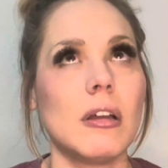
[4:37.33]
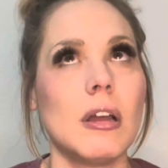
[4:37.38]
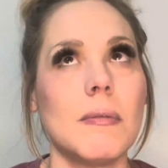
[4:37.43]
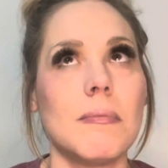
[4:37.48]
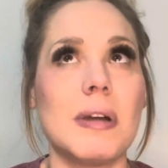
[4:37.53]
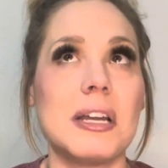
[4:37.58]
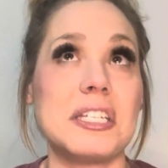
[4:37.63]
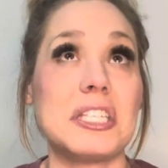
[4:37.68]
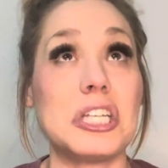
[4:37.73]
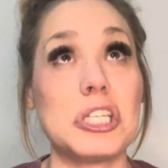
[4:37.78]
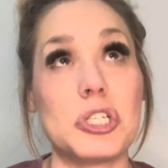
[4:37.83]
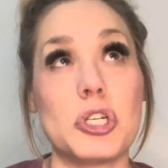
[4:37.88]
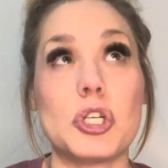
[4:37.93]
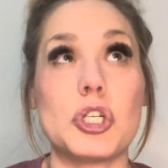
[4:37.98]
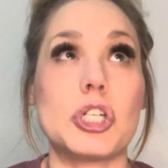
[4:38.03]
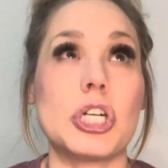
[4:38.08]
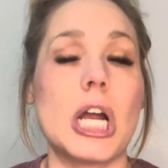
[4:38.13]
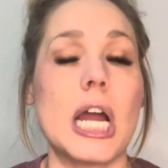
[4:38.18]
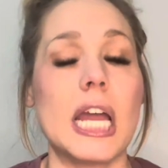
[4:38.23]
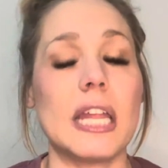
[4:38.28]
my sister's
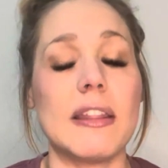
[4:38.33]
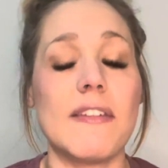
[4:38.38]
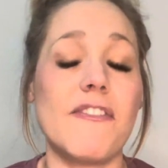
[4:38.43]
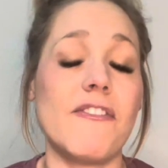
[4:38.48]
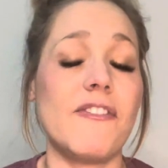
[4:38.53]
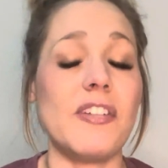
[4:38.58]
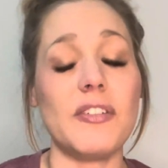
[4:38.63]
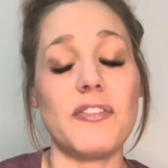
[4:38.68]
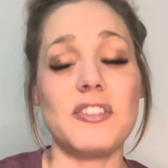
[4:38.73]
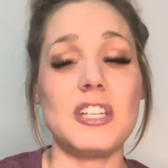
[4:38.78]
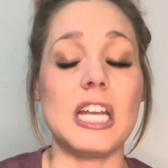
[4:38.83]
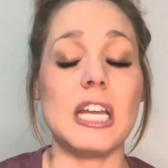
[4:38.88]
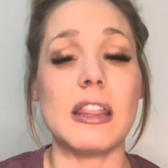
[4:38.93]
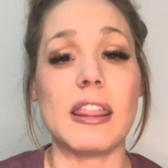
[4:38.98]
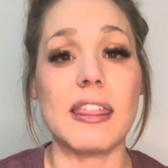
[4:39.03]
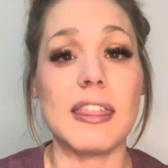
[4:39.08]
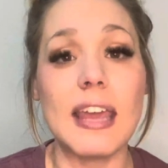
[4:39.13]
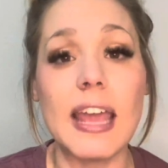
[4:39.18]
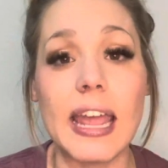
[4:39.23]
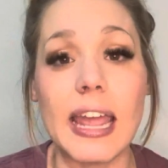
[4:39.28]
trying the 15th
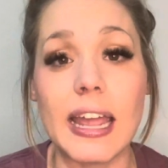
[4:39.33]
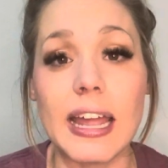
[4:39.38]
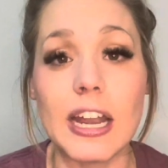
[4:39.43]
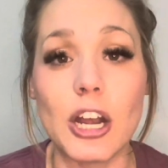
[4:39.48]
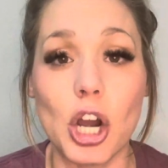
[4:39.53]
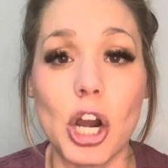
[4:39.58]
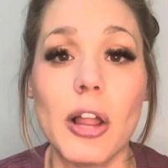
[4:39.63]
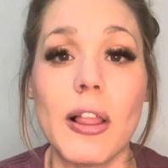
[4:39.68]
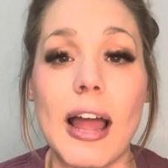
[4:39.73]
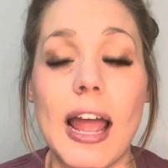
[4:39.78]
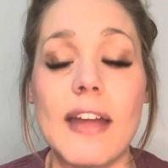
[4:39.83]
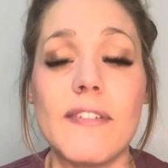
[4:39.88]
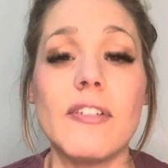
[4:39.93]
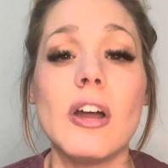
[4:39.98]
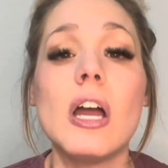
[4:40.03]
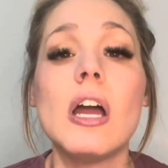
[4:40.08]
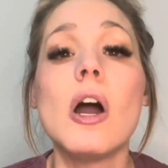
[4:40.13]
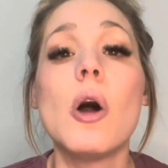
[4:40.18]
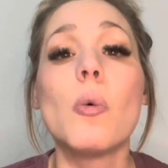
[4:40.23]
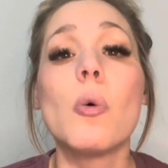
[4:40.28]
thing in her life.
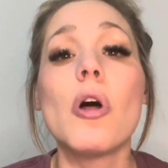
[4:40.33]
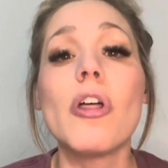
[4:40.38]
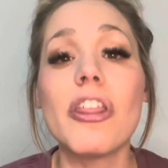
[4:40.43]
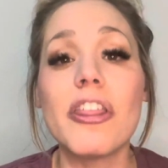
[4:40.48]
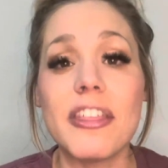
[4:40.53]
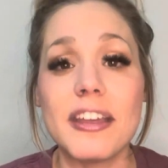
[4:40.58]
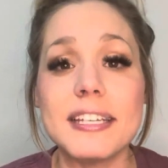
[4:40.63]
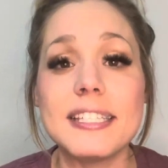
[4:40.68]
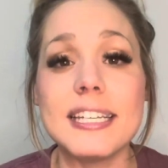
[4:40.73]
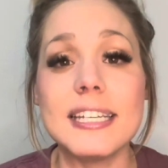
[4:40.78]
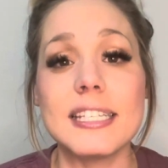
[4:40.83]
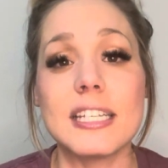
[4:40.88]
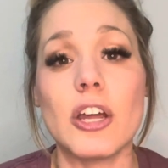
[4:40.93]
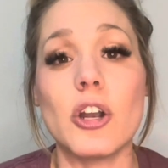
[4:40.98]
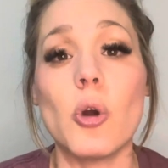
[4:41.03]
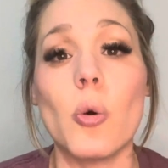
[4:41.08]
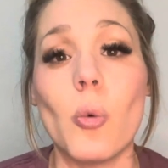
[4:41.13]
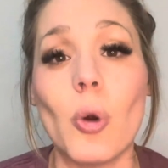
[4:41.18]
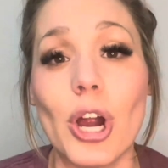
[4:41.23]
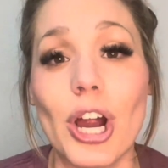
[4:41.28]
Well, this is
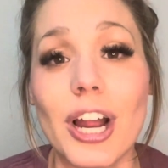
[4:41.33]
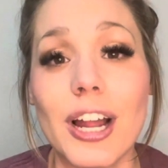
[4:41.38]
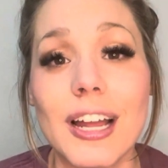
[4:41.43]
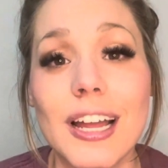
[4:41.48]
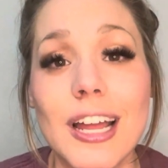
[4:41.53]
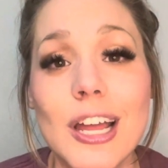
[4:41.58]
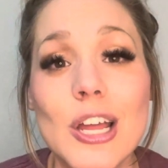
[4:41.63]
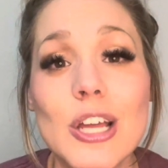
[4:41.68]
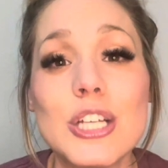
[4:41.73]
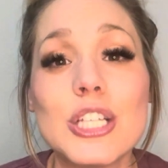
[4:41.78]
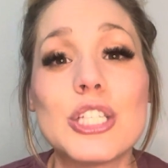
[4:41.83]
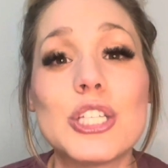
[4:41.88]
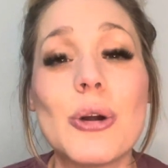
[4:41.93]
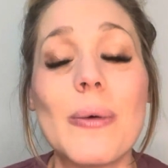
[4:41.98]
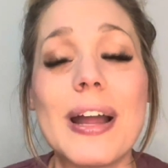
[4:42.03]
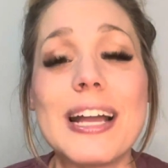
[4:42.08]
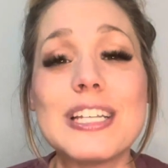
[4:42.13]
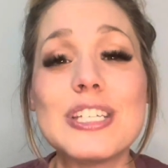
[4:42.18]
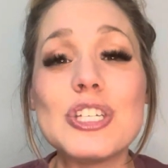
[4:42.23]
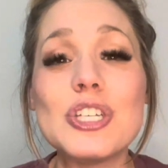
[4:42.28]
gonna work. So,
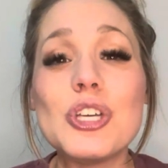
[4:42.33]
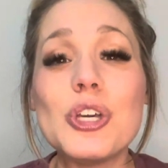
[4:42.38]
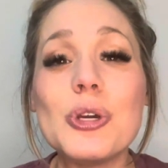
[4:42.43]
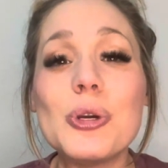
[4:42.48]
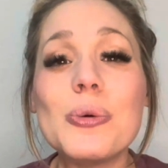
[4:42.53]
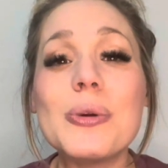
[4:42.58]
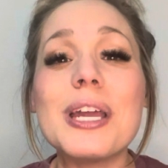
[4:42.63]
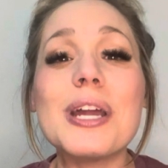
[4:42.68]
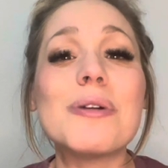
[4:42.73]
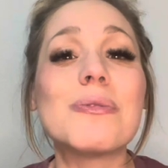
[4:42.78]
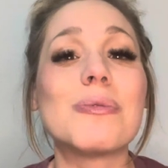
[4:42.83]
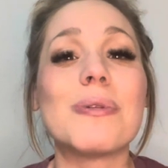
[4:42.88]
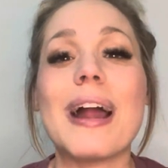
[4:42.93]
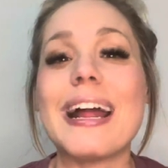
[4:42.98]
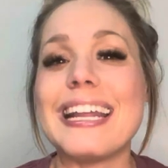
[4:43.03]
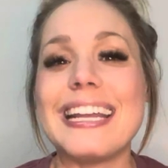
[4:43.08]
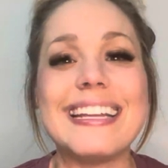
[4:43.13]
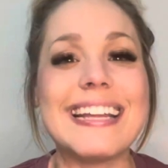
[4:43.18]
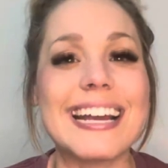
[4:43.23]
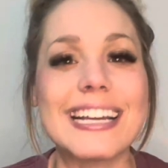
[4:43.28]
as you get
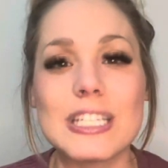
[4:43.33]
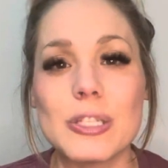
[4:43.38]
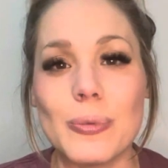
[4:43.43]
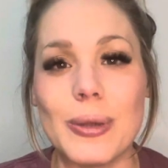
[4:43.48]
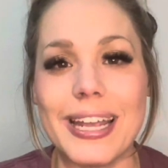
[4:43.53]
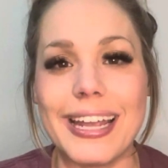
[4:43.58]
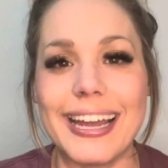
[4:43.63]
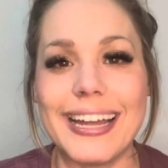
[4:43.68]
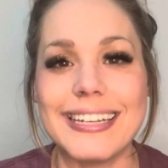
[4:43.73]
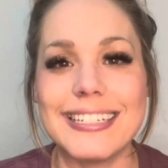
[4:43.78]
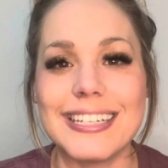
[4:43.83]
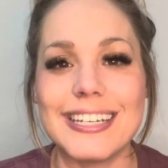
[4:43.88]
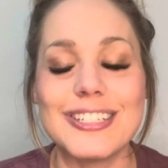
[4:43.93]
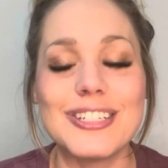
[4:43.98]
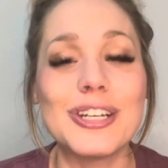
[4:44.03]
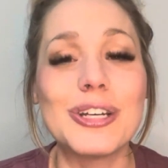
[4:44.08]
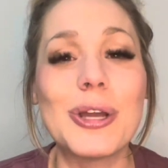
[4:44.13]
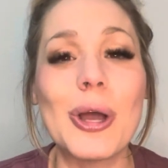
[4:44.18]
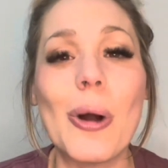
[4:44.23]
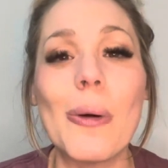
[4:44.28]
ready next weekend
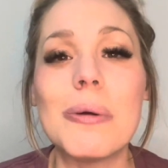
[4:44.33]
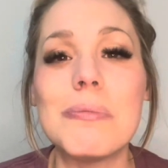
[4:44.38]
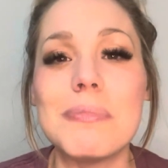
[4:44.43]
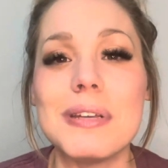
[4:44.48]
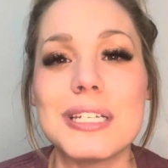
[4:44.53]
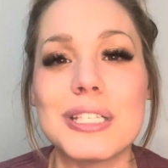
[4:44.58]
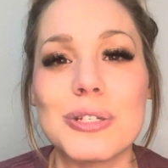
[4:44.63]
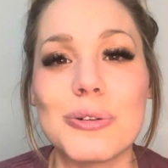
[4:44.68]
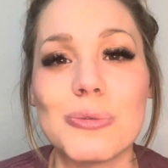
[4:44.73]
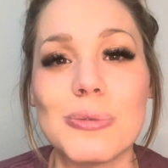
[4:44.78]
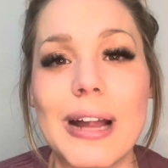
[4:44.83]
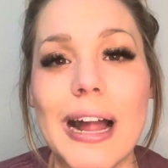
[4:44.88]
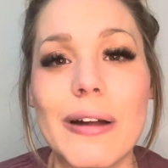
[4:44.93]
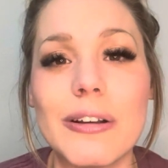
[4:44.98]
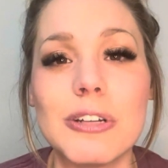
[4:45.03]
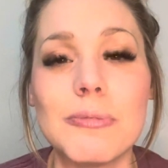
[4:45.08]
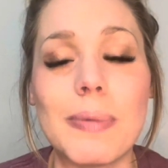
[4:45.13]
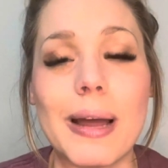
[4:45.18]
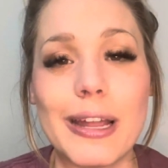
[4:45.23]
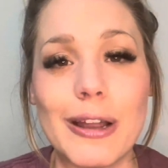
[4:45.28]
to go and be
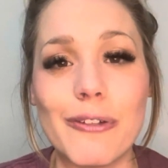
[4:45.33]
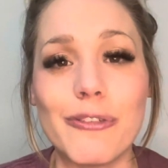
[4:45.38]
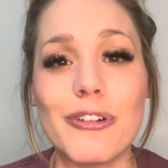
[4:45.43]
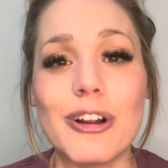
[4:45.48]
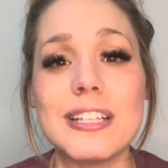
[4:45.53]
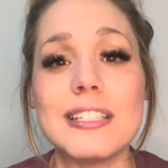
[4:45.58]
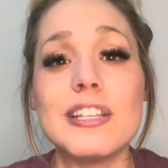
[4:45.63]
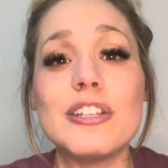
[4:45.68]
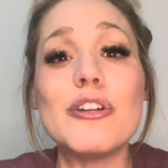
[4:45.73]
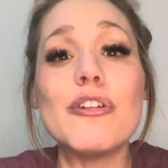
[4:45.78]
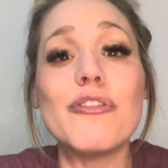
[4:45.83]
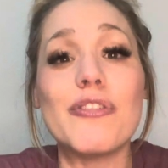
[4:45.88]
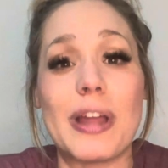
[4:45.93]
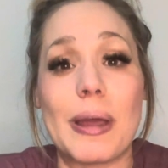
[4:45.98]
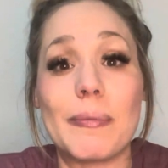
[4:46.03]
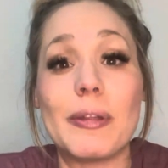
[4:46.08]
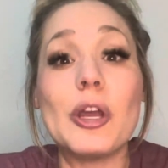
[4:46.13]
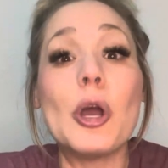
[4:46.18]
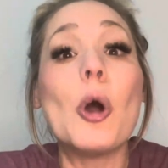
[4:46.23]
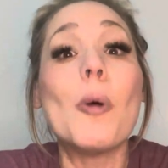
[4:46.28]
surrounded by your friends and your
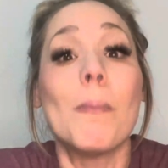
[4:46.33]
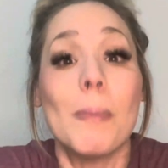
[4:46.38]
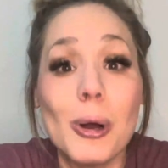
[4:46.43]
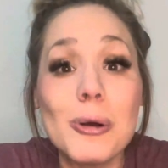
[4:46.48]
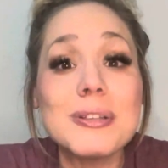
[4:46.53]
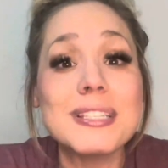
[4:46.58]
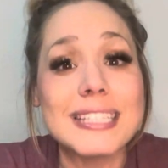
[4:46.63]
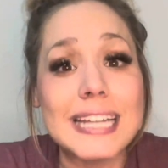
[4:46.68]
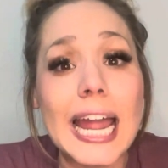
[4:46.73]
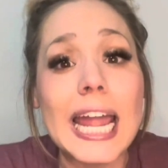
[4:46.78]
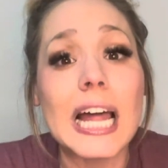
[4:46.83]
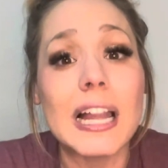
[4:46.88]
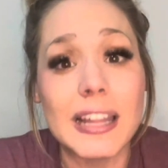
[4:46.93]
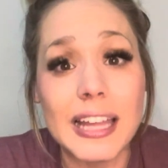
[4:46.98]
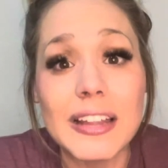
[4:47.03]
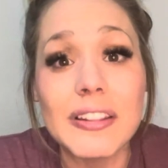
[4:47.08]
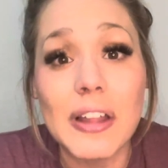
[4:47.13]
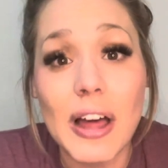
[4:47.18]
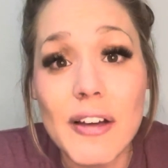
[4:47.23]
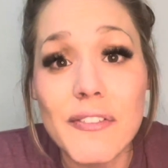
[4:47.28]
family who most likely
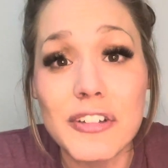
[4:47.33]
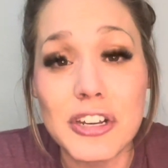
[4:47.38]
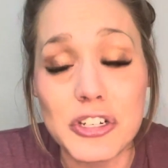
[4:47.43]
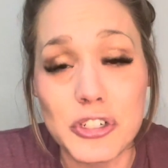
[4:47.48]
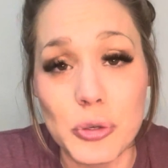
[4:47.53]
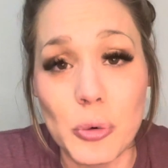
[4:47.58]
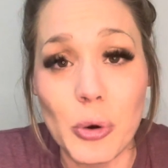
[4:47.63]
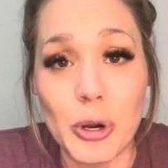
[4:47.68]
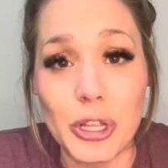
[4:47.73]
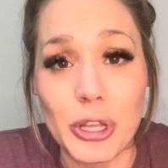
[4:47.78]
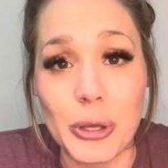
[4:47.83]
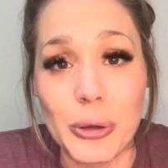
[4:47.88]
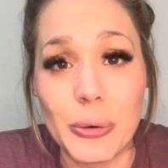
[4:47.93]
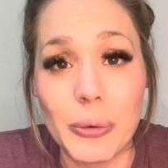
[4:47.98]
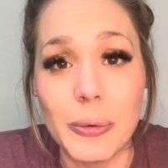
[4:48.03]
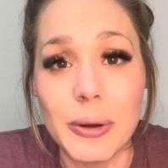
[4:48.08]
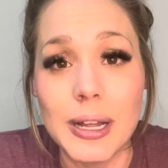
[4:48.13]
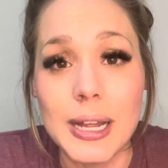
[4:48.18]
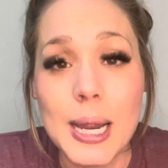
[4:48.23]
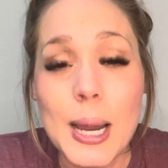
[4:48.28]
love and adore
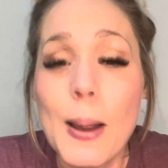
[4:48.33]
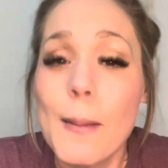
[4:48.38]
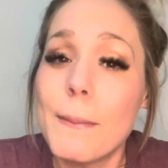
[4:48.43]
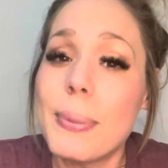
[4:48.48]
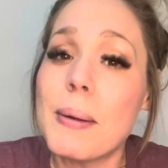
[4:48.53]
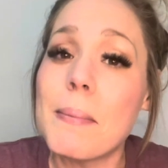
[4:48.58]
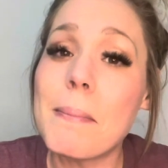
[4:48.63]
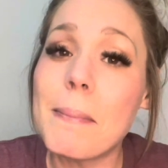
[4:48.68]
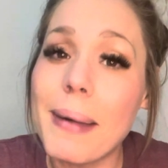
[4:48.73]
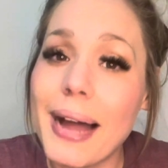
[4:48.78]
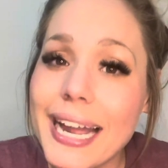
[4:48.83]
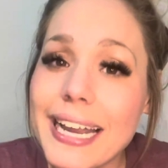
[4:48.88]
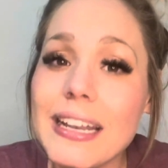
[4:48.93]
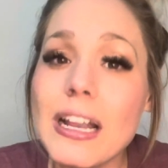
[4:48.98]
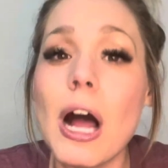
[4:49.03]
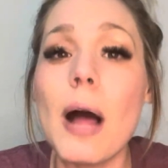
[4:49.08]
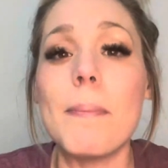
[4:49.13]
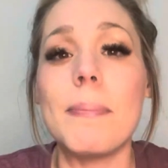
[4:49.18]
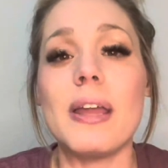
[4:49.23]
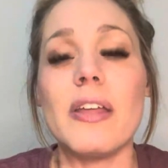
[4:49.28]
you, but might
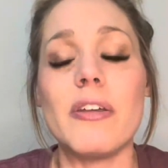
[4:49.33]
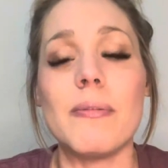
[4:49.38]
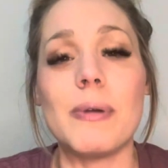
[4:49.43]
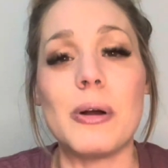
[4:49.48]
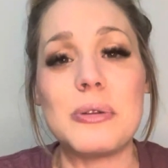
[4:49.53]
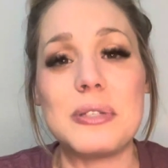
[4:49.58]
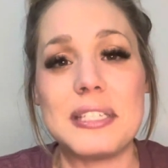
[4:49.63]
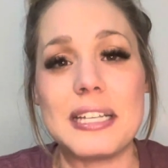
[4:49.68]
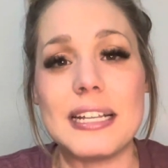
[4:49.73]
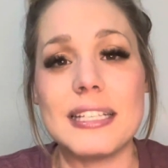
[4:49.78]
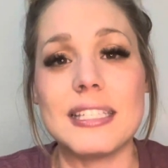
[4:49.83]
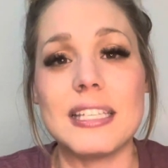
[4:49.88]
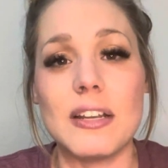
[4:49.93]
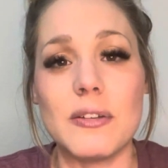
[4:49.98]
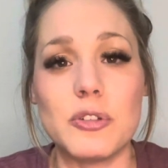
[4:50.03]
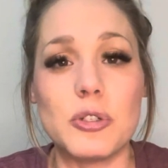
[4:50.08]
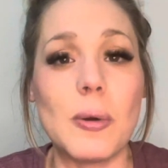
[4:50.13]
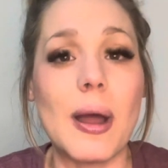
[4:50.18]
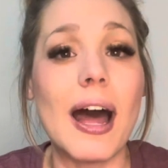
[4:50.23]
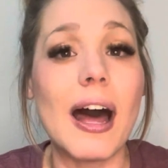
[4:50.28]
not be the most sensitive
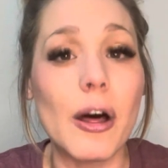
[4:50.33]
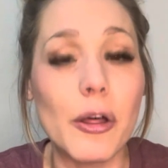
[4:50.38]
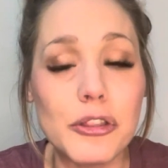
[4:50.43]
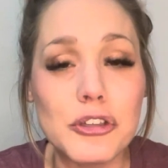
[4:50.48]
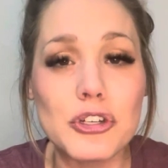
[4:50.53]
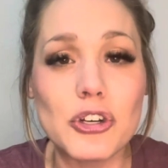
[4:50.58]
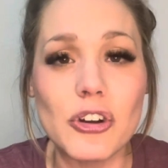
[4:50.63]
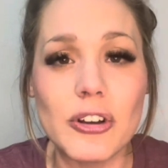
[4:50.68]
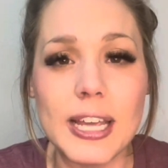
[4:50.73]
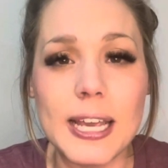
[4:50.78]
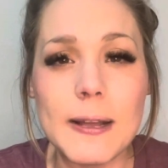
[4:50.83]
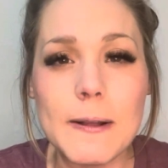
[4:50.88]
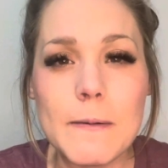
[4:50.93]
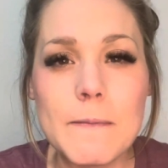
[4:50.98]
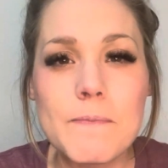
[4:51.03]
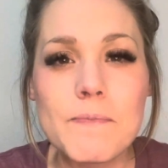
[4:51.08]
to a health journey,